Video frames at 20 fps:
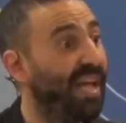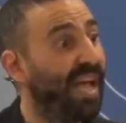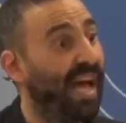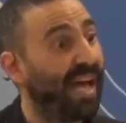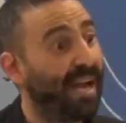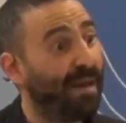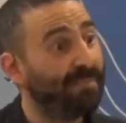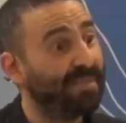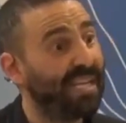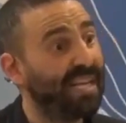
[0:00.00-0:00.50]

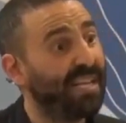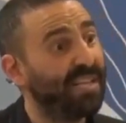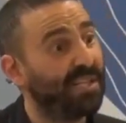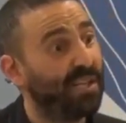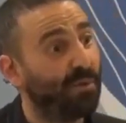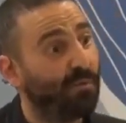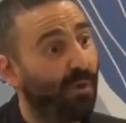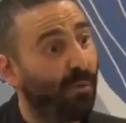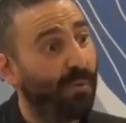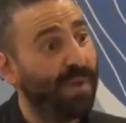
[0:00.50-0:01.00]
And I'm telling
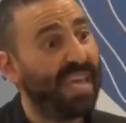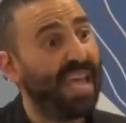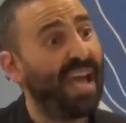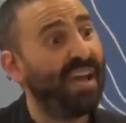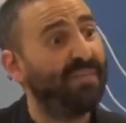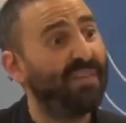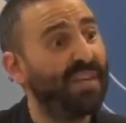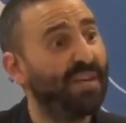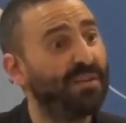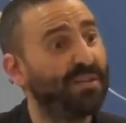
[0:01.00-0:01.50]
you, what we
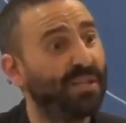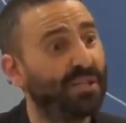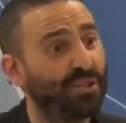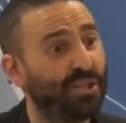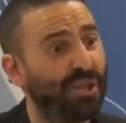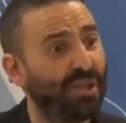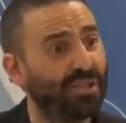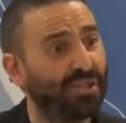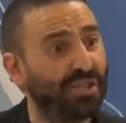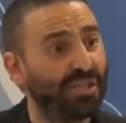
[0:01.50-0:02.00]
have here in the
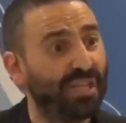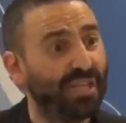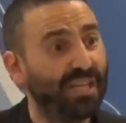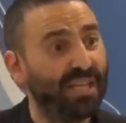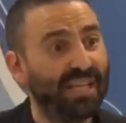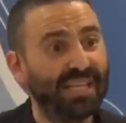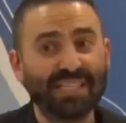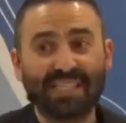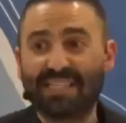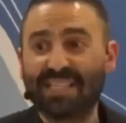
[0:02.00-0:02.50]
church
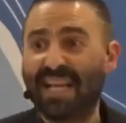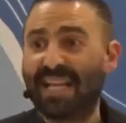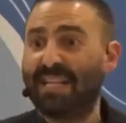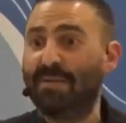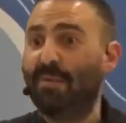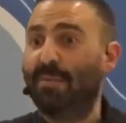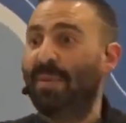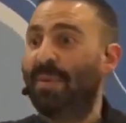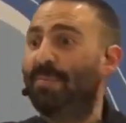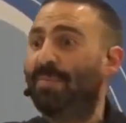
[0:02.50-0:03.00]
is exactly
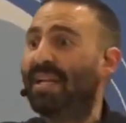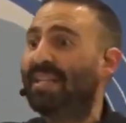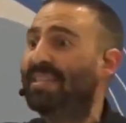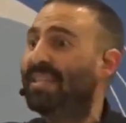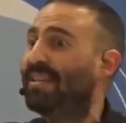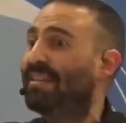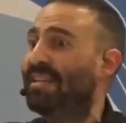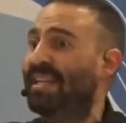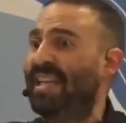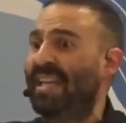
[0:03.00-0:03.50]
what people out
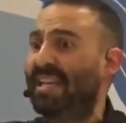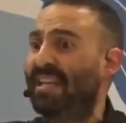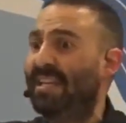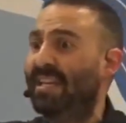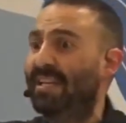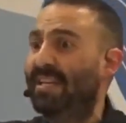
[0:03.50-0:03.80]
there need,